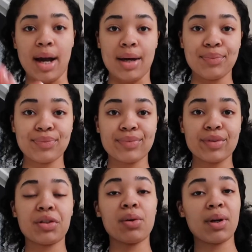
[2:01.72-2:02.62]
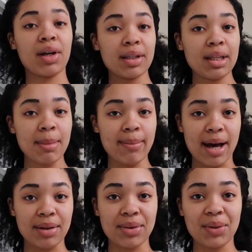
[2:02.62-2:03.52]
right, so we're currently in my
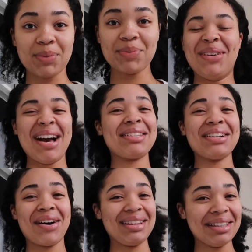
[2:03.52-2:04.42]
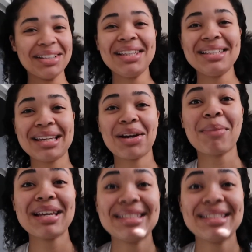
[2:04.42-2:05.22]
bathroom. You guys are literally sitting on my